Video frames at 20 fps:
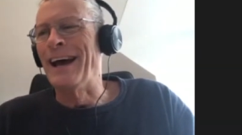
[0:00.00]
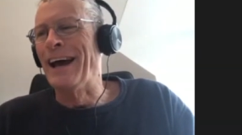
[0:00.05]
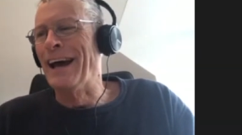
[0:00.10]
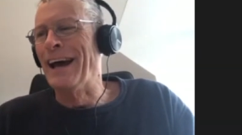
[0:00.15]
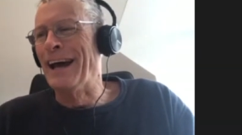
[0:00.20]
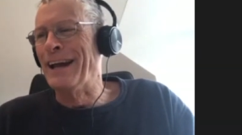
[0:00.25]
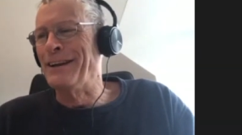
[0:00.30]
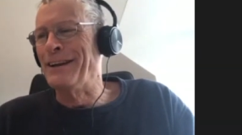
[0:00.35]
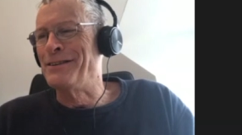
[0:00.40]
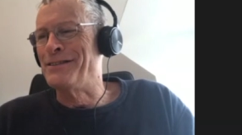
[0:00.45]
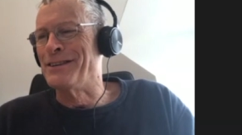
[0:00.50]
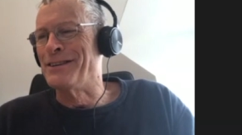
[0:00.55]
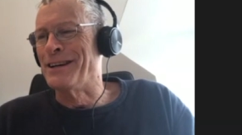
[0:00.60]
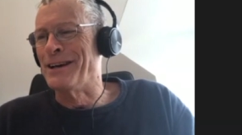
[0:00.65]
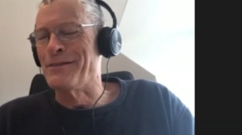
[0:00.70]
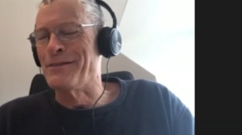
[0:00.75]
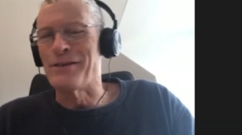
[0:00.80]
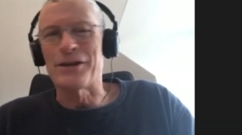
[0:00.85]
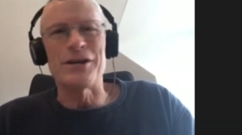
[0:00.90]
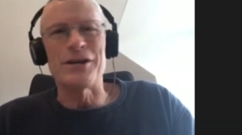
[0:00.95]
and
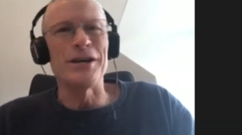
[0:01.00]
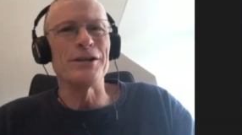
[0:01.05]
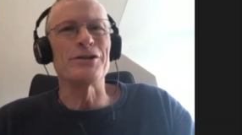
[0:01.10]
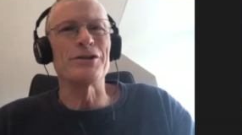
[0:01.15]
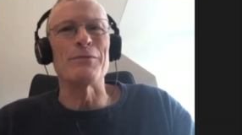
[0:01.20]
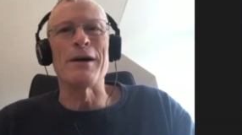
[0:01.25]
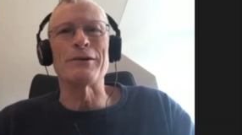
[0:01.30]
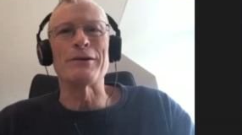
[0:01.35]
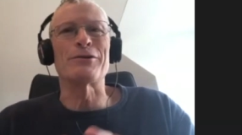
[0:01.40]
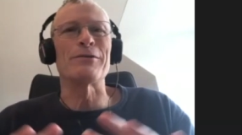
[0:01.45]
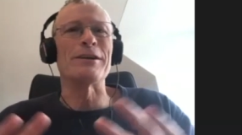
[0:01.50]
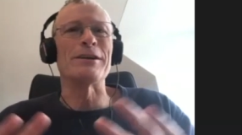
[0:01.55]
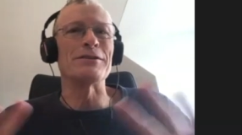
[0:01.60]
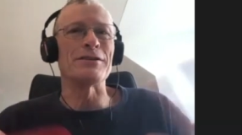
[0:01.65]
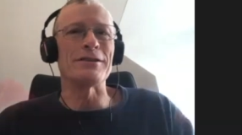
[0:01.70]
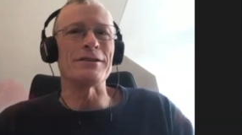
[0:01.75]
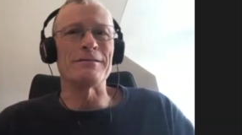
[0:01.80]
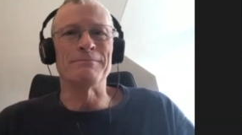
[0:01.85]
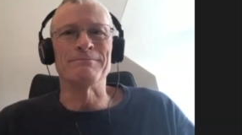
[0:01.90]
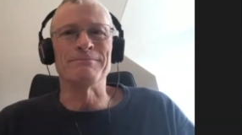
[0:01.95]
uh, the kids went
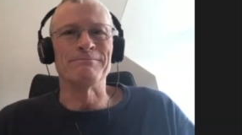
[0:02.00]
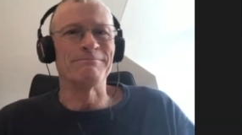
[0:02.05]
crazy.